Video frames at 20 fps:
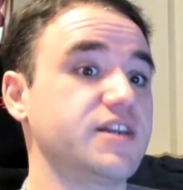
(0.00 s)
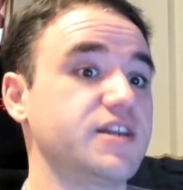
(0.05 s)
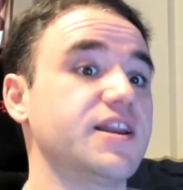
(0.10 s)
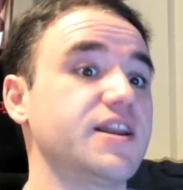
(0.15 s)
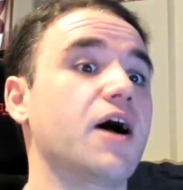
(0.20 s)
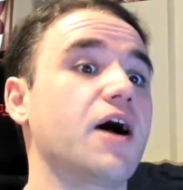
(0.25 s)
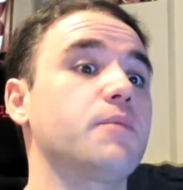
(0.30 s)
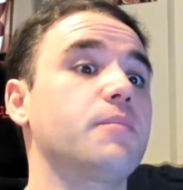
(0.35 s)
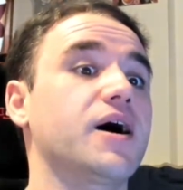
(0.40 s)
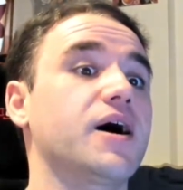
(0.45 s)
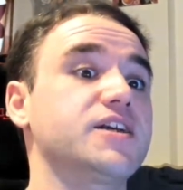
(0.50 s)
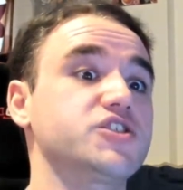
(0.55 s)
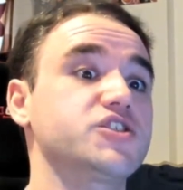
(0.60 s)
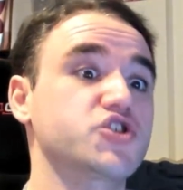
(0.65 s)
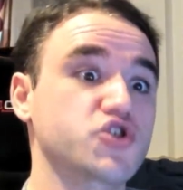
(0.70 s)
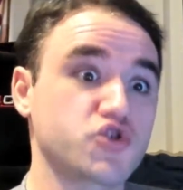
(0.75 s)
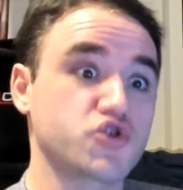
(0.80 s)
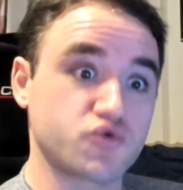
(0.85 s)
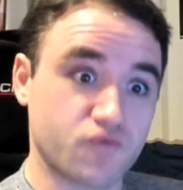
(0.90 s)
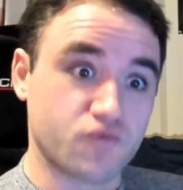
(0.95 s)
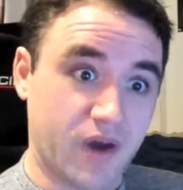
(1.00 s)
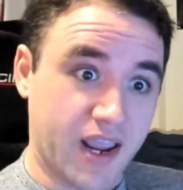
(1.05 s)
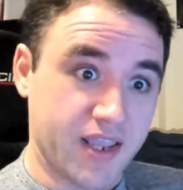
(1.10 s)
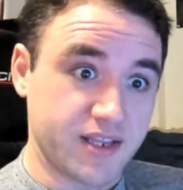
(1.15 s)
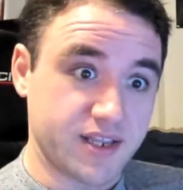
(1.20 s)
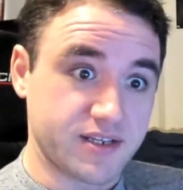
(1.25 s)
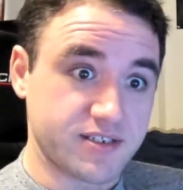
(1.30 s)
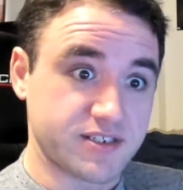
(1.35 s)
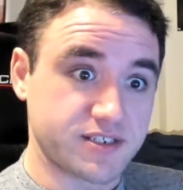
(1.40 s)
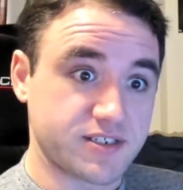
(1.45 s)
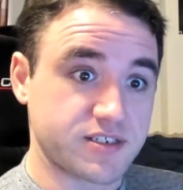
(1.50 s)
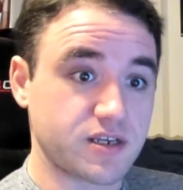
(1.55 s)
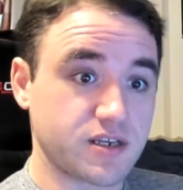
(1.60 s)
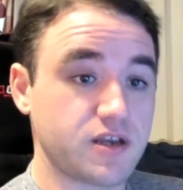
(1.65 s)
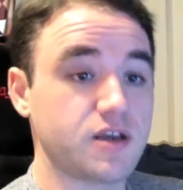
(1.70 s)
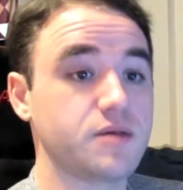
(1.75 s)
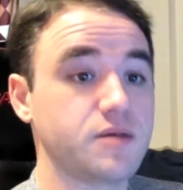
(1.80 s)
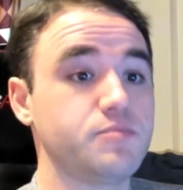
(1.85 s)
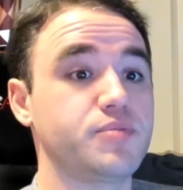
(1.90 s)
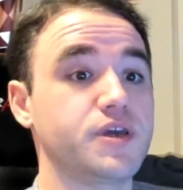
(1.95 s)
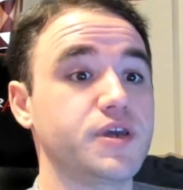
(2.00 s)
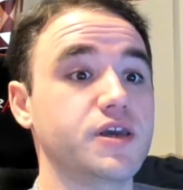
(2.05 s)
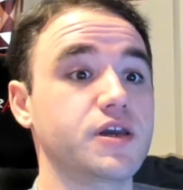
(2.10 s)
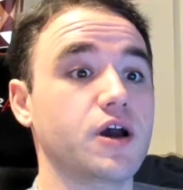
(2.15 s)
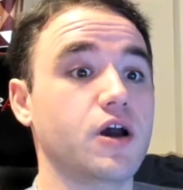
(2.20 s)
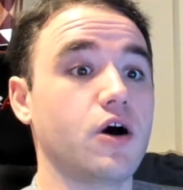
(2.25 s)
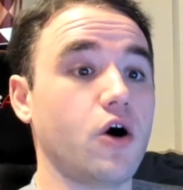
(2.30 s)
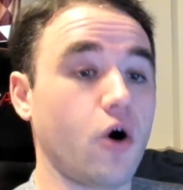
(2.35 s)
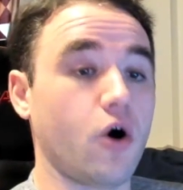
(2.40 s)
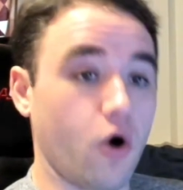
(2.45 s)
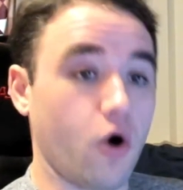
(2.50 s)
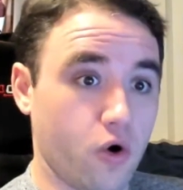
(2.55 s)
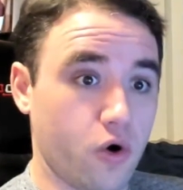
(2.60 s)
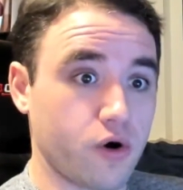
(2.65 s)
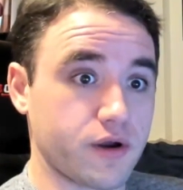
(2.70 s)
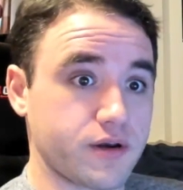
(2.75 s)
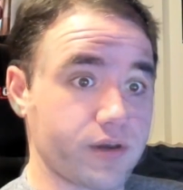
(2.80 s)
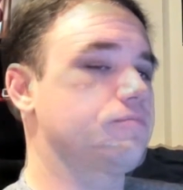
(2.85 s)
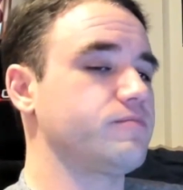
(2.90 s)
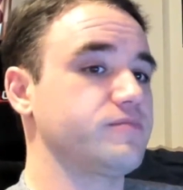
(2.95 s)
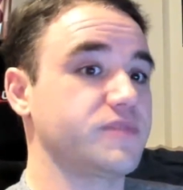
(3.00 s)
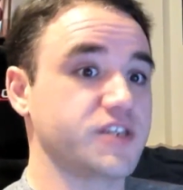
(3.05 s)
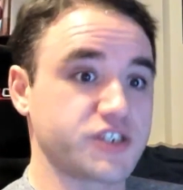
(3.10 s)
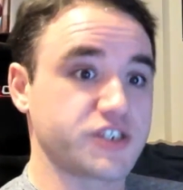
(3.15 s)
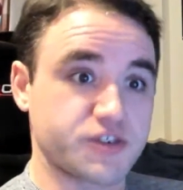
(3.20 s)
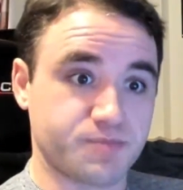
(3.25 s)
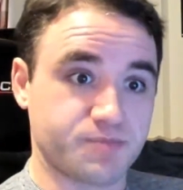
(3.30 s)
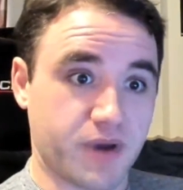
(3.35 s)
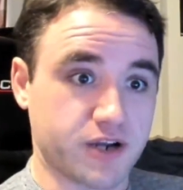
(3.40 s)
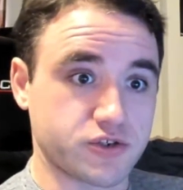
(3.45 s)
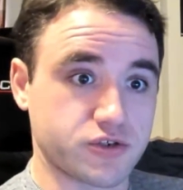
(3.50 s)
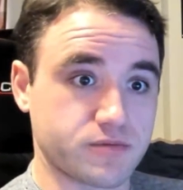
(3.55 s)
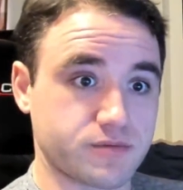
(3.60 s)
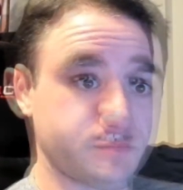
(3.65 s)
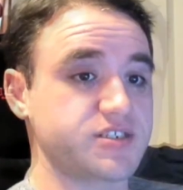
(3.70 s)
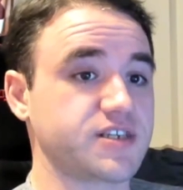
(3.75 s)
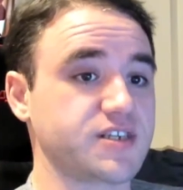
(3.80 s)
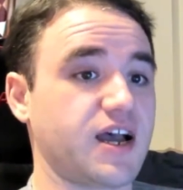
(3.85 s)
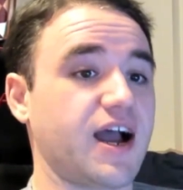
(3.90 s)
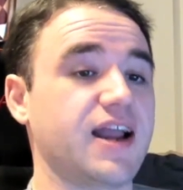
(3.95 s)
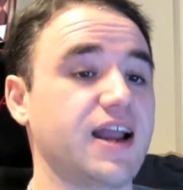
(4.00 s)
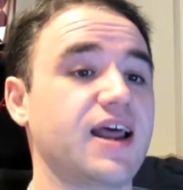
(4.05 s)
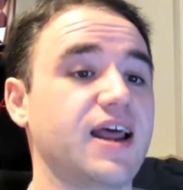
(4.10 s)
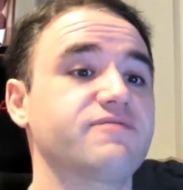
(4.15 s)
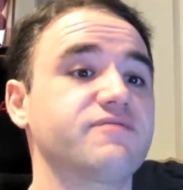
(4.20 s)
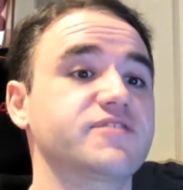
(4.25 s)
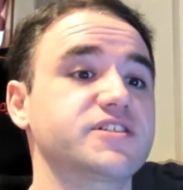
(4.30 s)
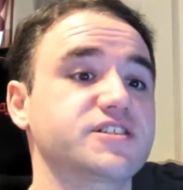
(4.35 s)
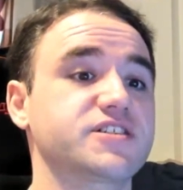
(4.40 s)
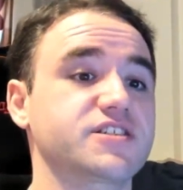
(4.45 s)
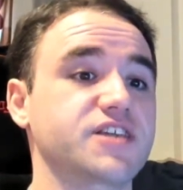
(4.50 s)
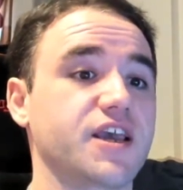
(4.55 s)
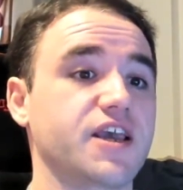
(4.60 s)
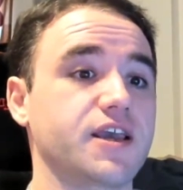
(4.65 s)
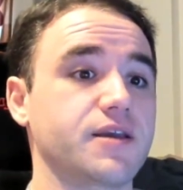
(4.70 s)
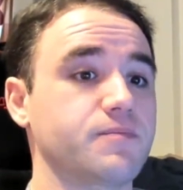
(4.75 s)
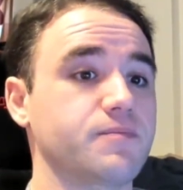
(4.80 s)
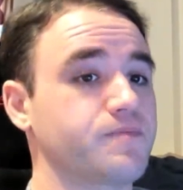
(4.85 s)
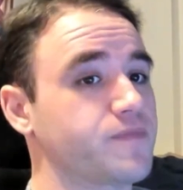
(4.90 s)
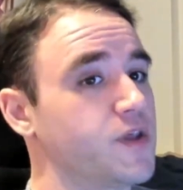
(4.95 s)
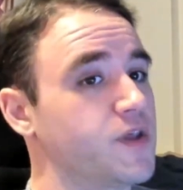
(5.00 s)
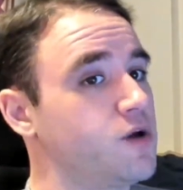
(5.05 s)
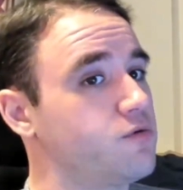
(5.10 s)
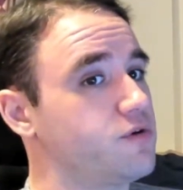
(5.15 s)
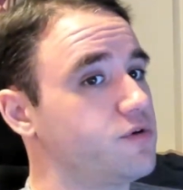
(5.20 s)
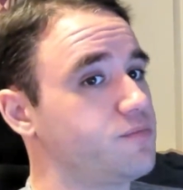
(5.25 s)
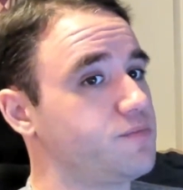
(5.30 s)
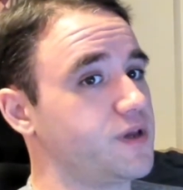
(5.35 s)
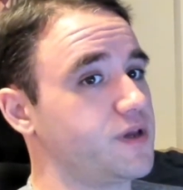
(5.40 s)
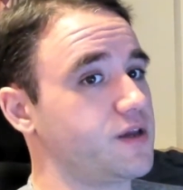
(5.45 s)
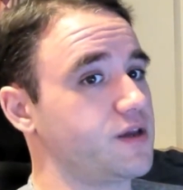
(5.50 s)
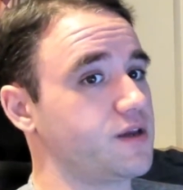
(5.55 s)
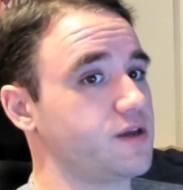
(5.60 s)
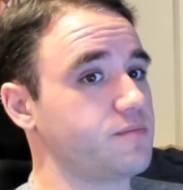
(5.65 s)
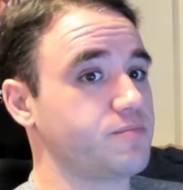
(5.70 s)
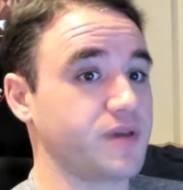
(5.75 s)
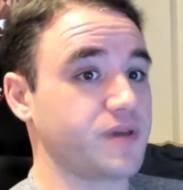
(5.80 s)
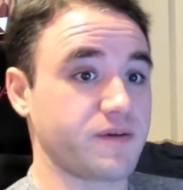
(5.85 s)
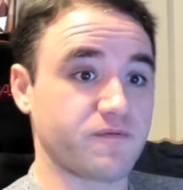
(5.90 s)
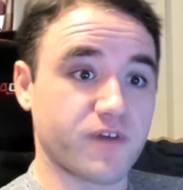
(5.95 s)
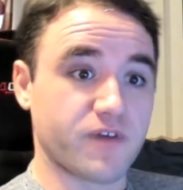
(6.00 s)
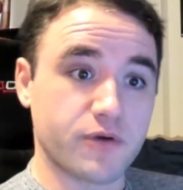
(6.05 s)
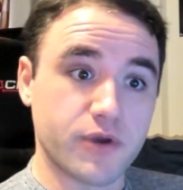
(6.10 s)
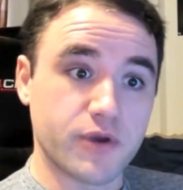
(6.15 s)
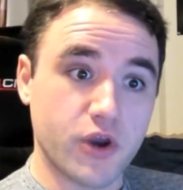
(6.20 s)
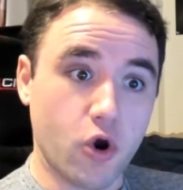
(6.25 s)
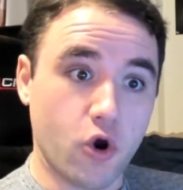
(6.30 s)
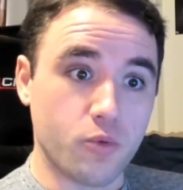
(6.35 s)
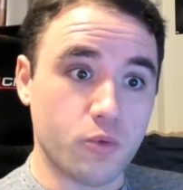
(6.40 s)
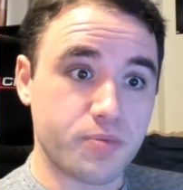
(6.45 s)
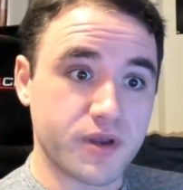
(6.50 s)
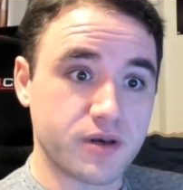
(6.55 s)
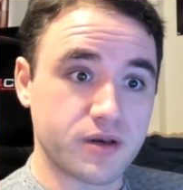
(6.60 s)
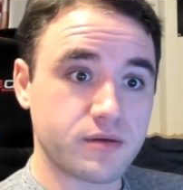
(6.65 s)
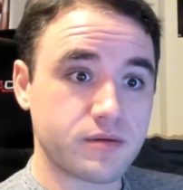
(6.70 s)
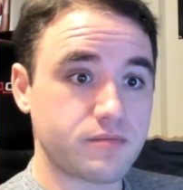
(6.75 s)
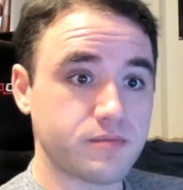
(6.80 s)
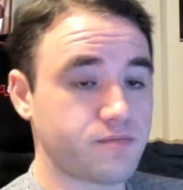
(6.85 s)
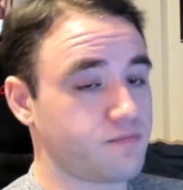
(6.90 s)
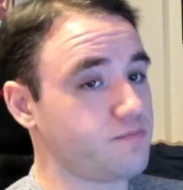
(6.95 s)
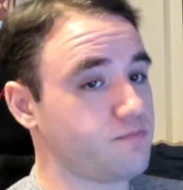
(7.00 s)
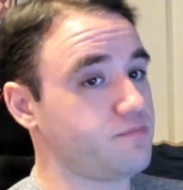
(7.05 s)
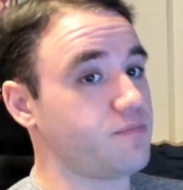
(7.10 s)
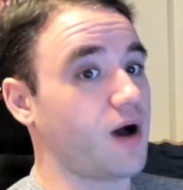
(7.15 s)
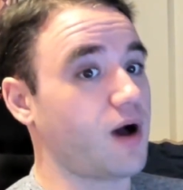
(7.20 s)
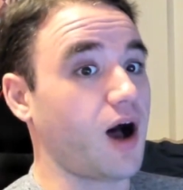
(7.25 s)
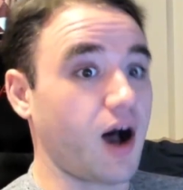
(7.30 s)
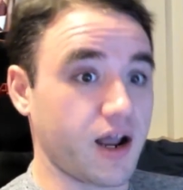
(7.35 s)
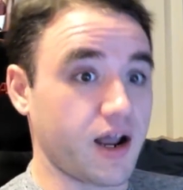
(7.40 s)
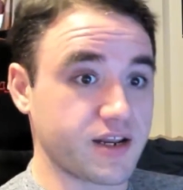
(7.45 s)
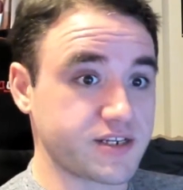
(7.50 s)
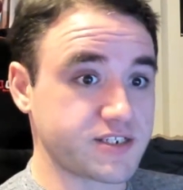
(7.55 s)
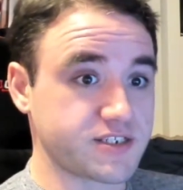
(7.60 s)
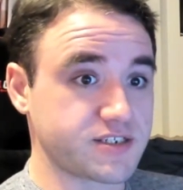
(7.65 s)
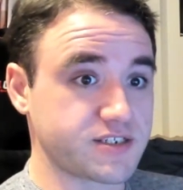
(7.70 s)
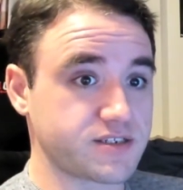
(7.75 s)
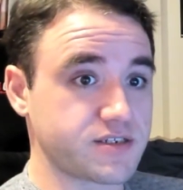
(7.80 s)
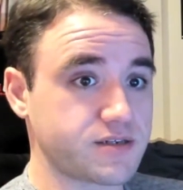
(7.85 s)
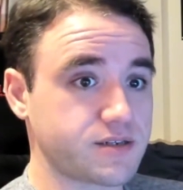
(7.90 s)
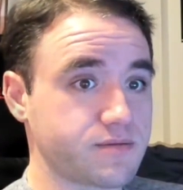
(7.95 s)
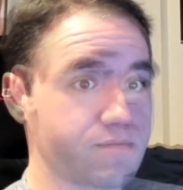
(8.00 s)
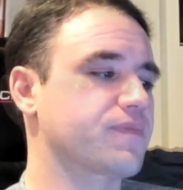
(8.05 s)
Now my strengths being on the spectrum, I'd have to say would be being very open, honest,